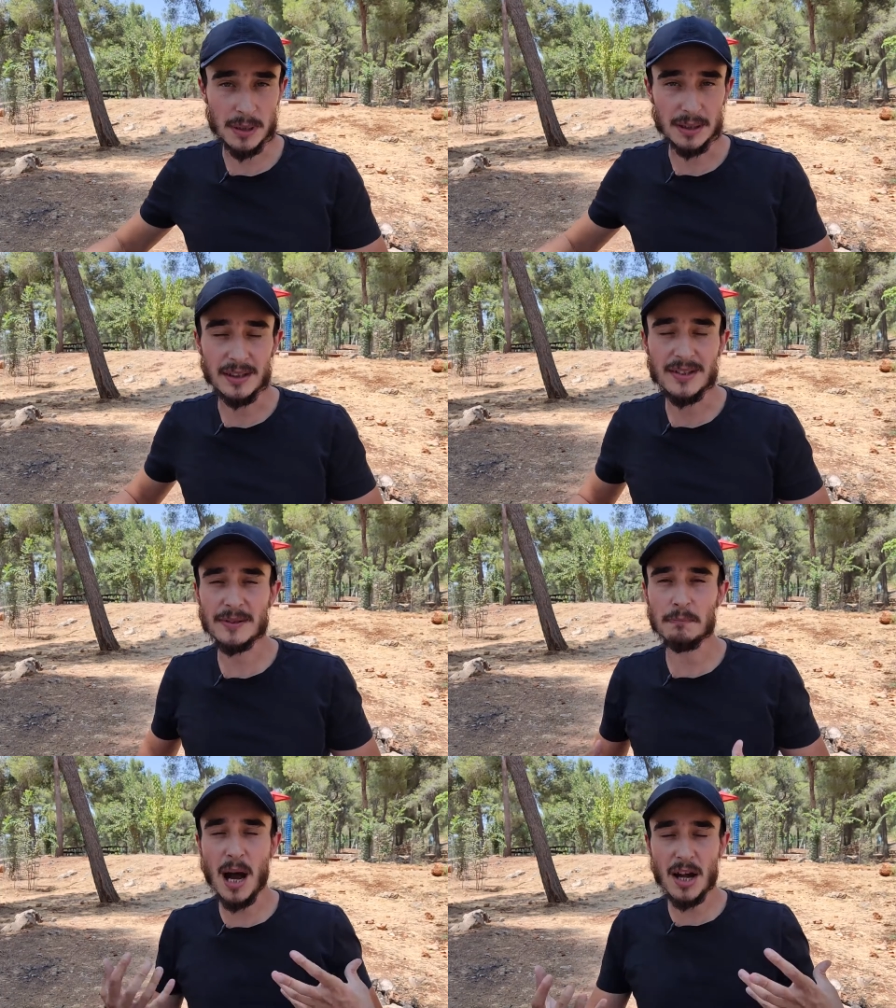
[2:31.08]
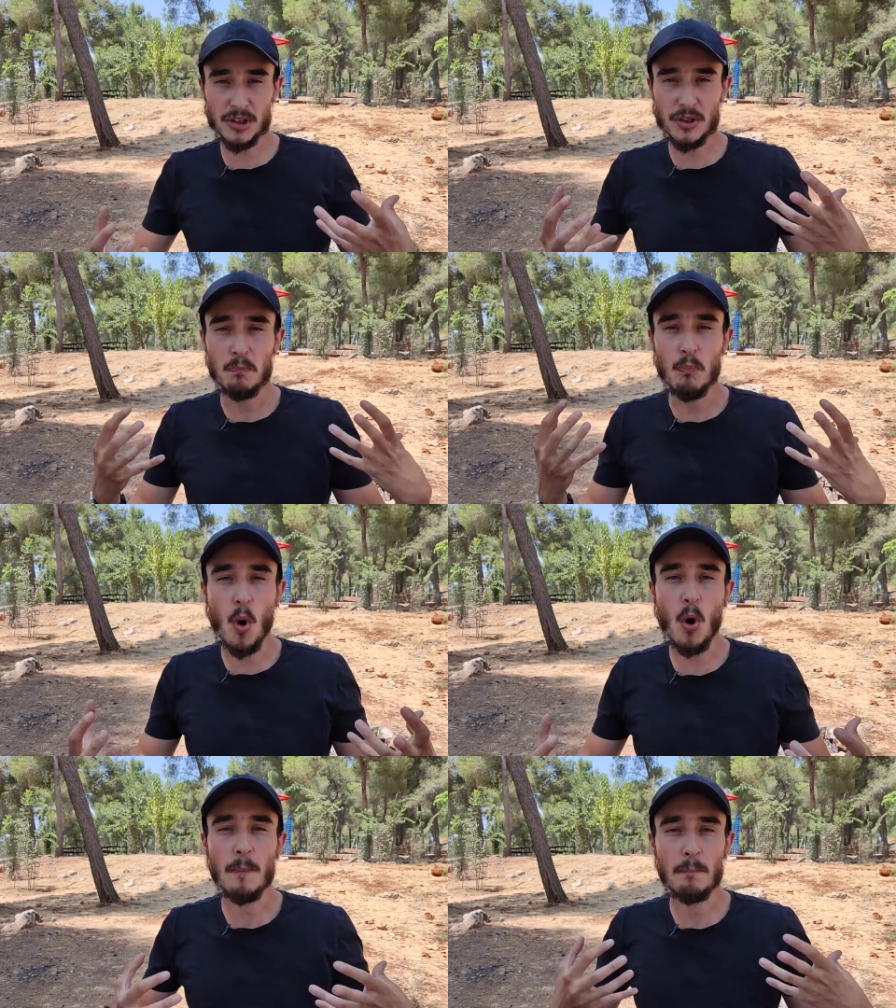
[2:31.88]
bill, it's much
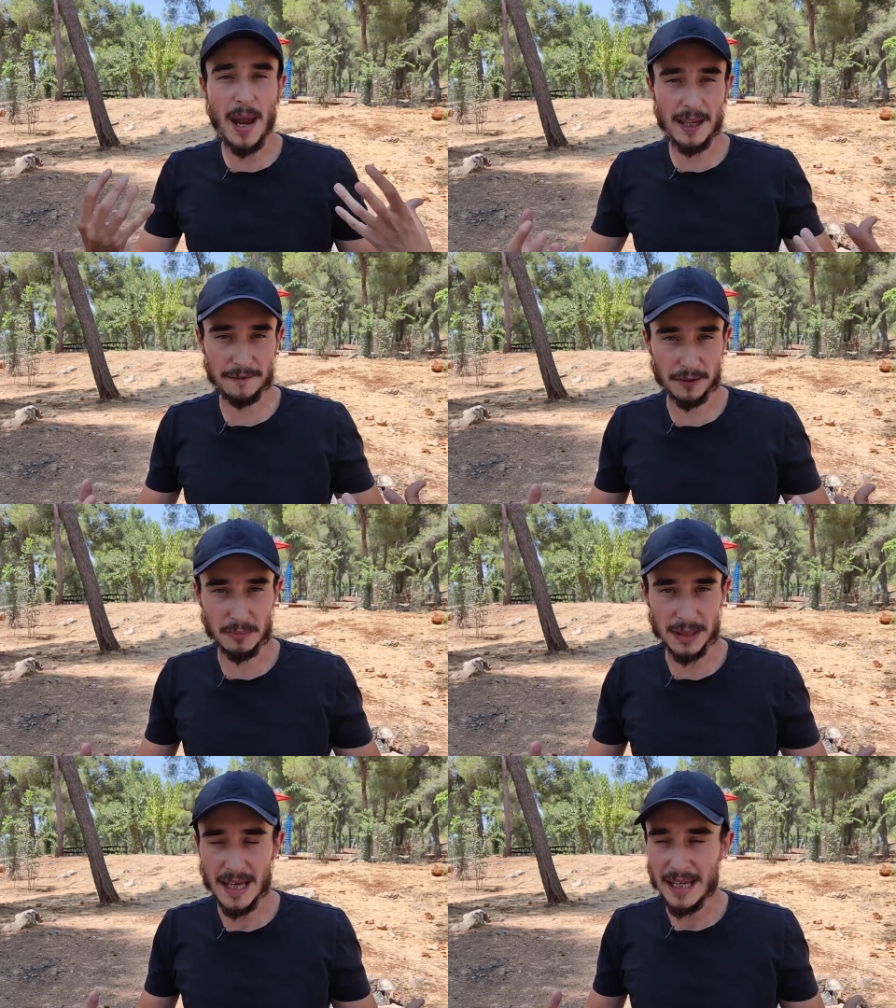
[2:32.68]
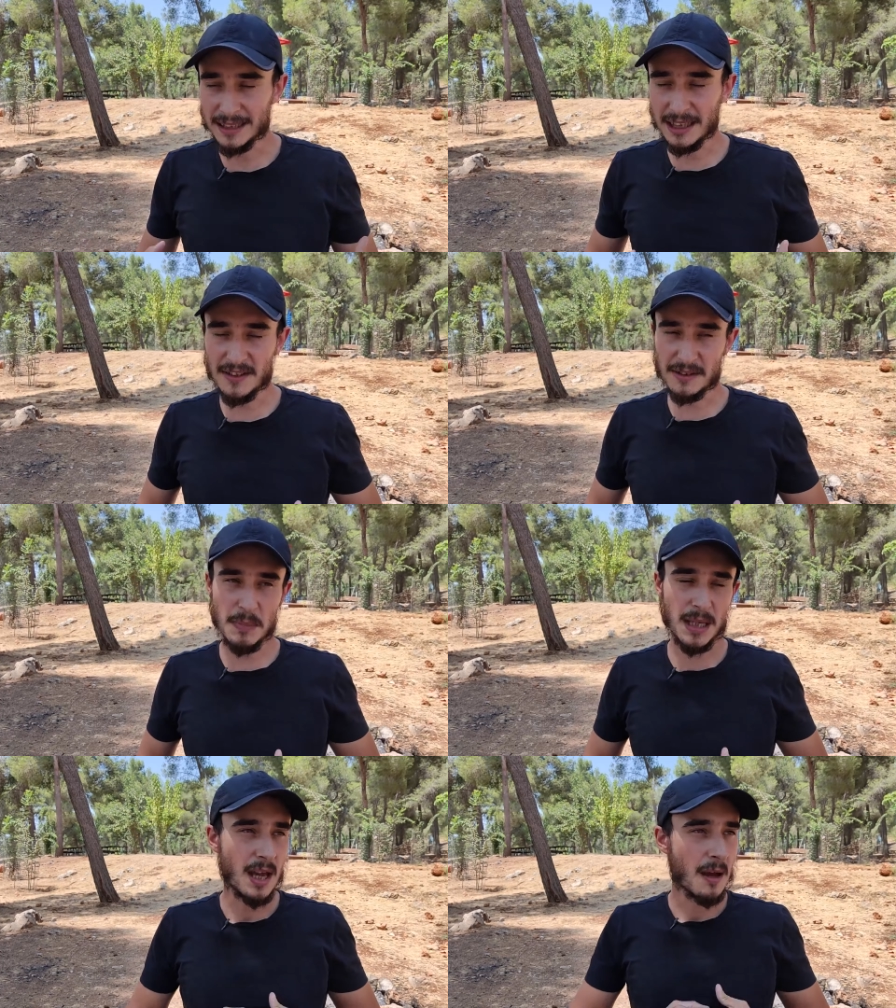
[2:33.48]
more pain for me. It gives
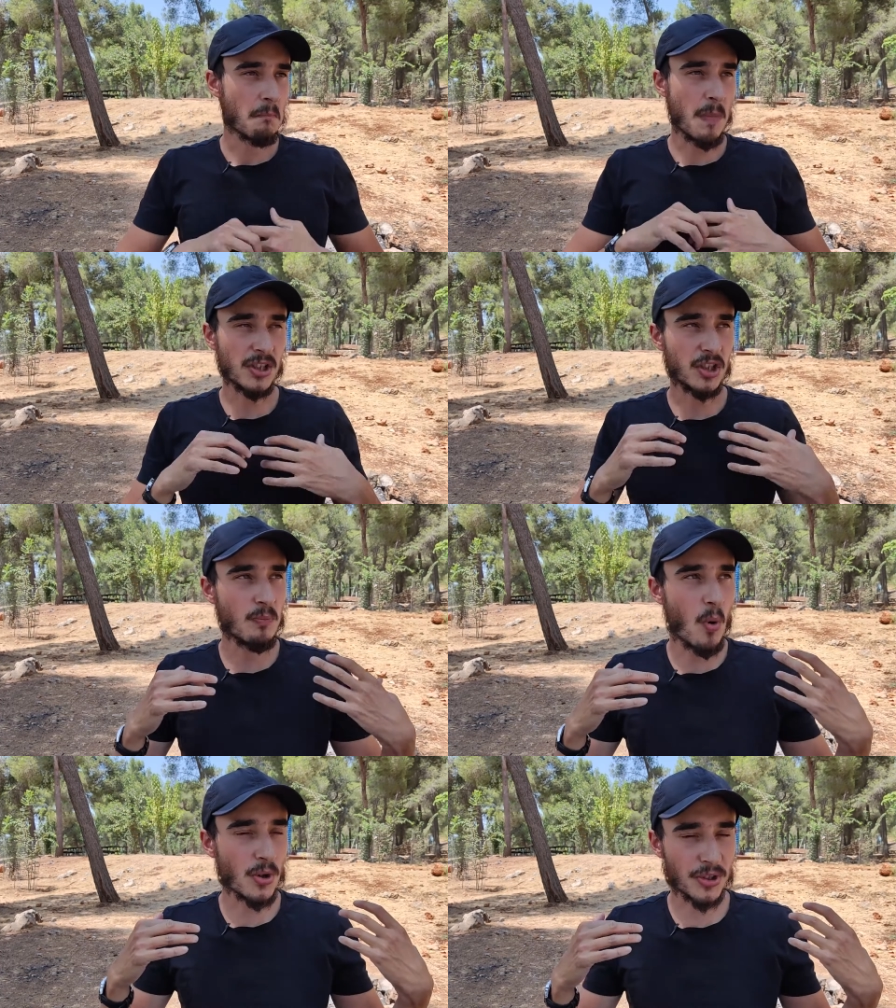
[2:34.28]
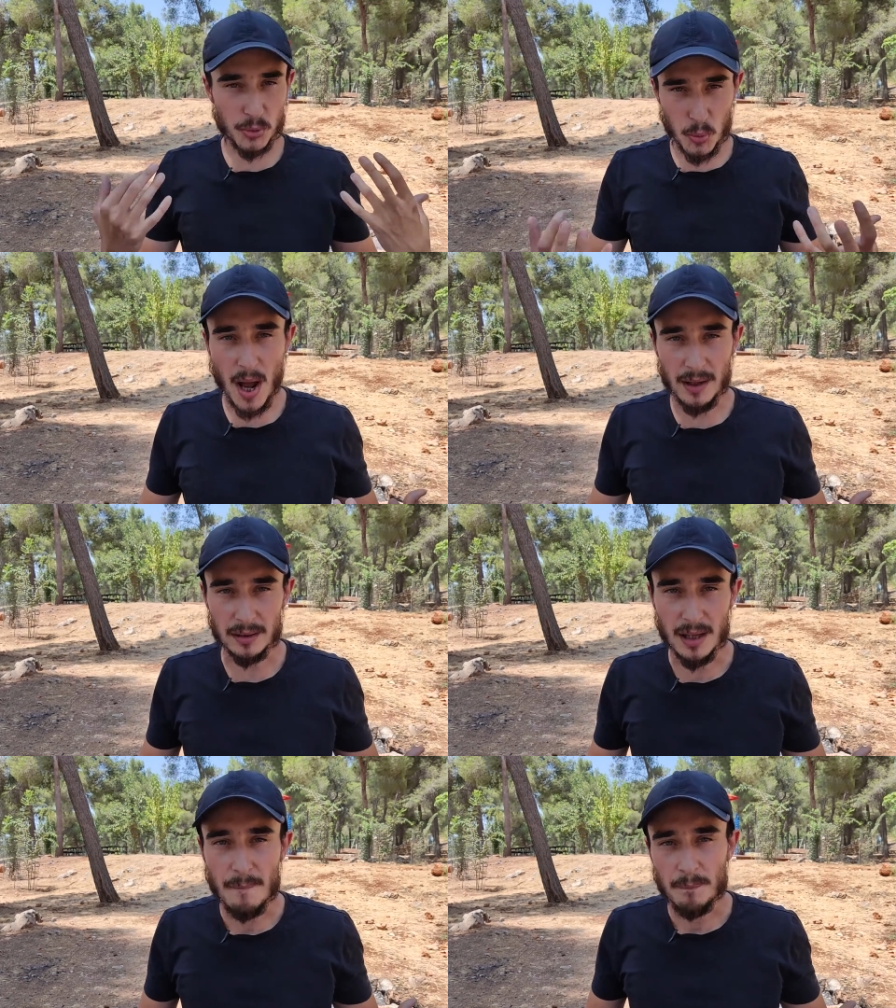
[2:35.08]
me much more
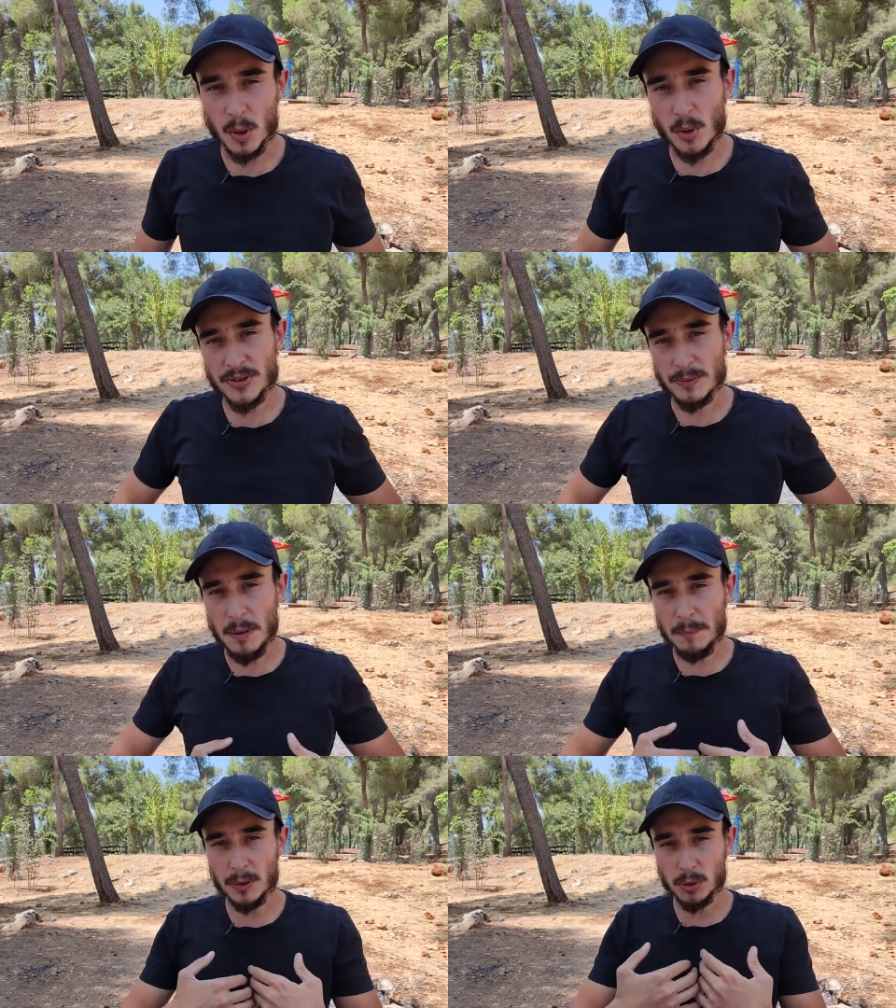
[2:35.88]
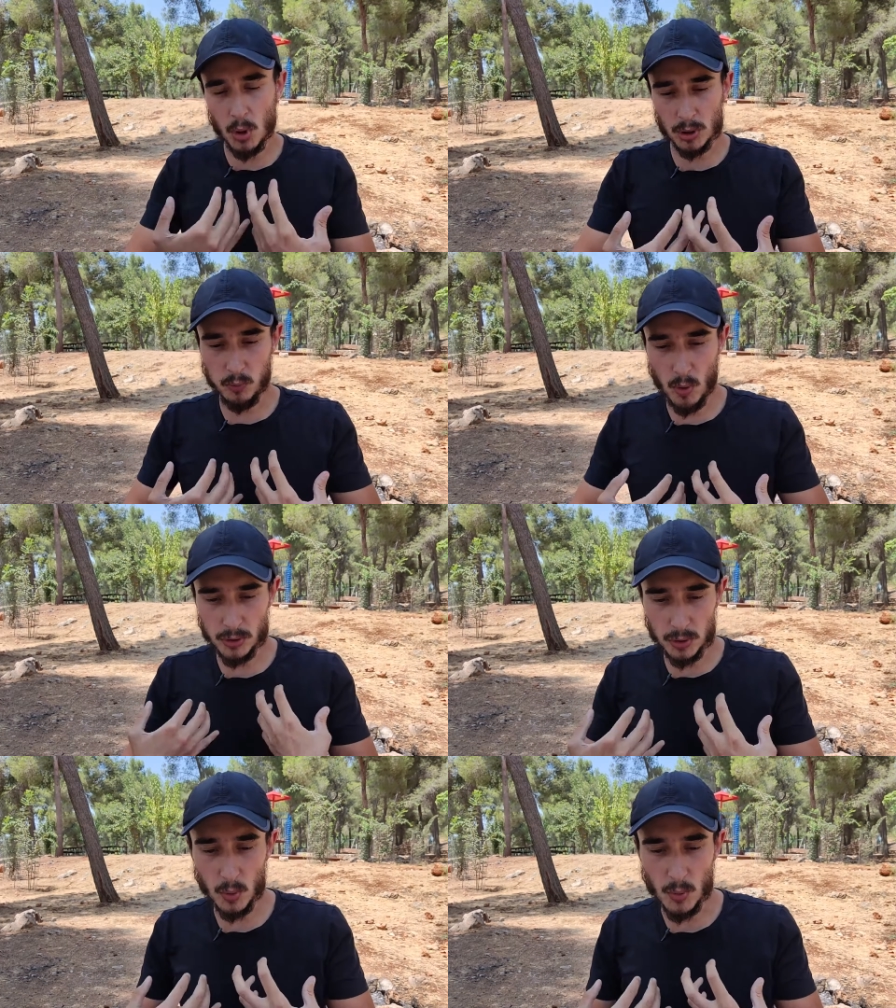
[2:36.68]
struggle because people don't want
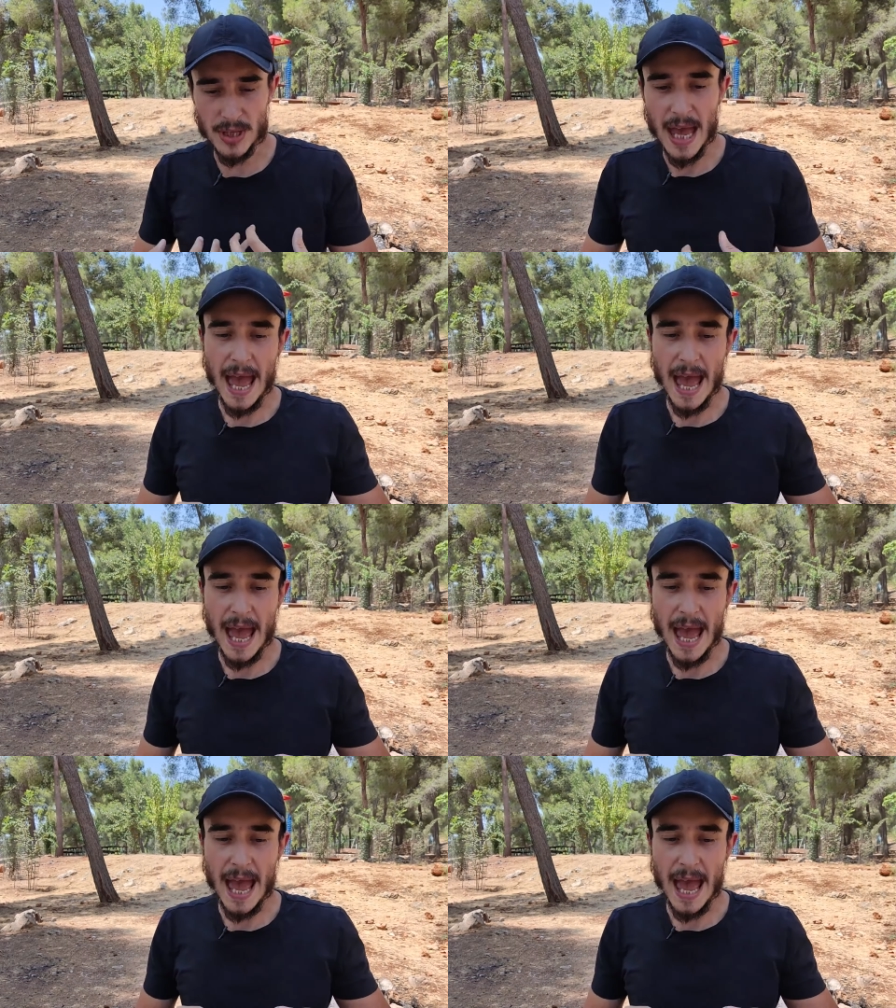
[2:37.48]
to lose.